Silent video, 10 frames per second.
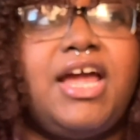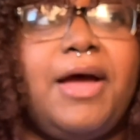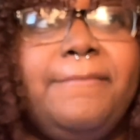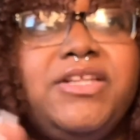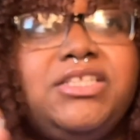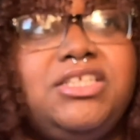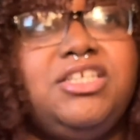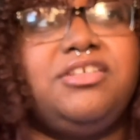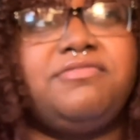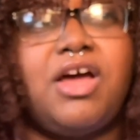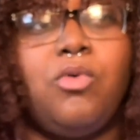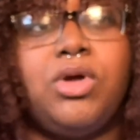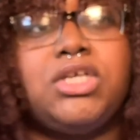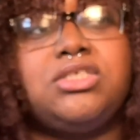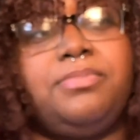I believe I
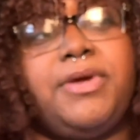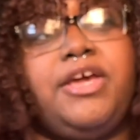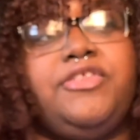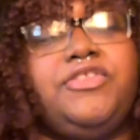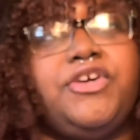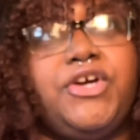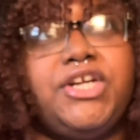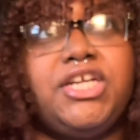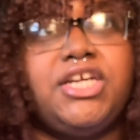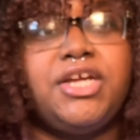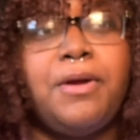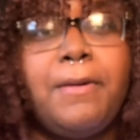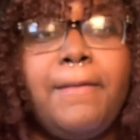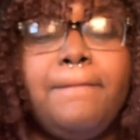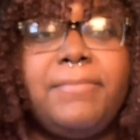wanted to pay
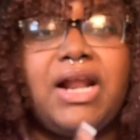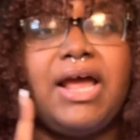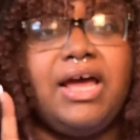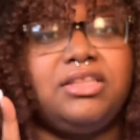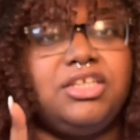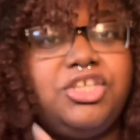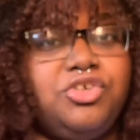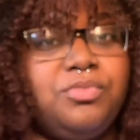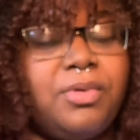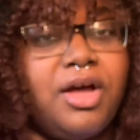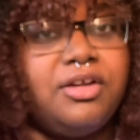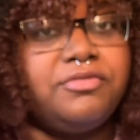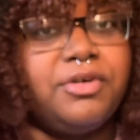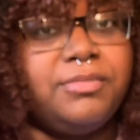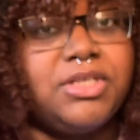$30, but I had the coupon
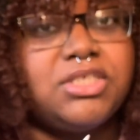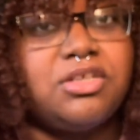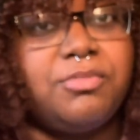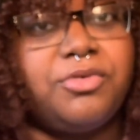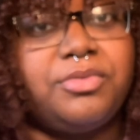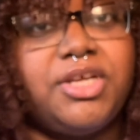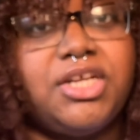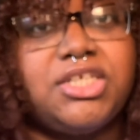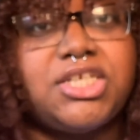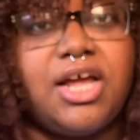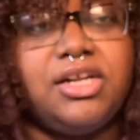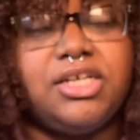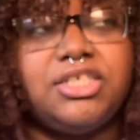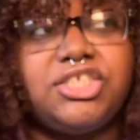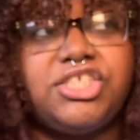from the summer reading
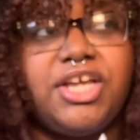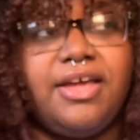challenge,